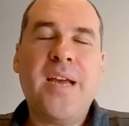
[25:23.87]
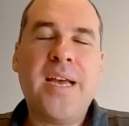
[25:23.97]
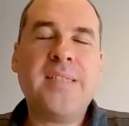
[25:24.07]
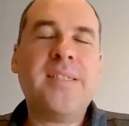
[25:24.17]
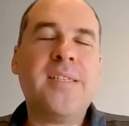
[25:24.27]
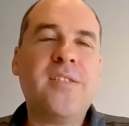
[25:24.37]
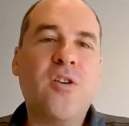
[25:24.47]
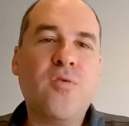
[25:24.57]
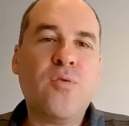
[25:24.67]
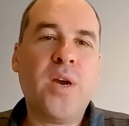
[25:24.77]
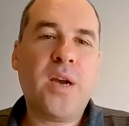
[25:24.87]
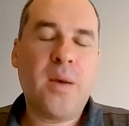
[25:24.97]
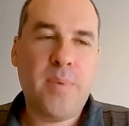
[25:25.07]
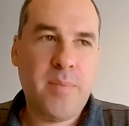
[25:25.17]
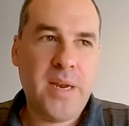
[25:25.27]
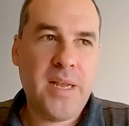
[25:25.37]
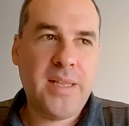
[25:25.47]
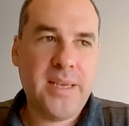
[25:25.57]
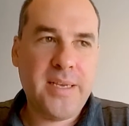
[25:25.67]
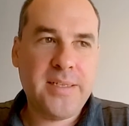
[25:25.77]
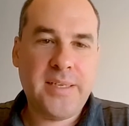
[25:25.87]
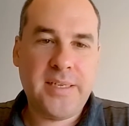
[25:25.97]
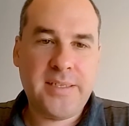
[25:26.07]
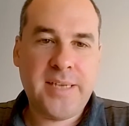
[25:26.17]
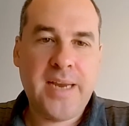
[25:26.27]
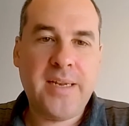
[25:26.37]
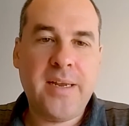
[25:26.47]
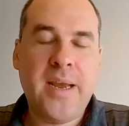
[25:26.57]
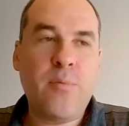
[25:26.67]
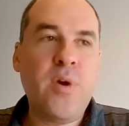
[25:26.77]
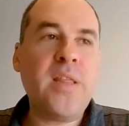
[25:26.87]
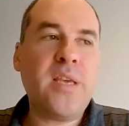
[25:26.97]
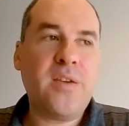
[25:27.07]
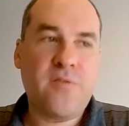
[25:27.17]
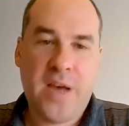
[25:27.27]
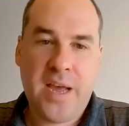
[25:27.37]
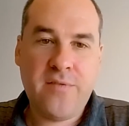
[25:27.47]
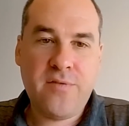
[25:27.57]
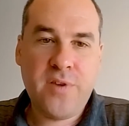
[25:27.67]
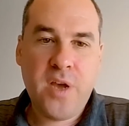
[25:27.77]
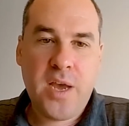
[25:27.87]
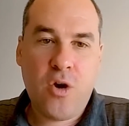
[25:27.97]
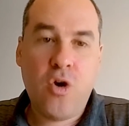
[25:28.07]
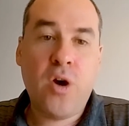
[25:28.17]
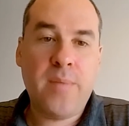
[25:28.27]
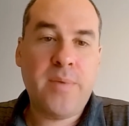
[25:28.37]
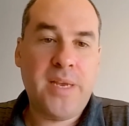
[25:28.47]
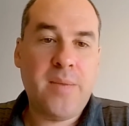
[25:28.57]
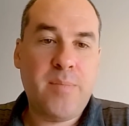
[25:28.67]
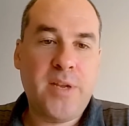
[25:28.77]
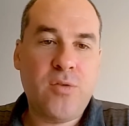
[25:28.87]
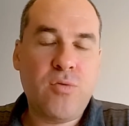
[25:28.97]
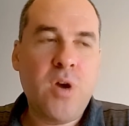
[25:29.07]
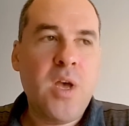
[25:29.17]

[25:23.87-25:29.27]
has the software capabilities inside with E5 or MDE P2.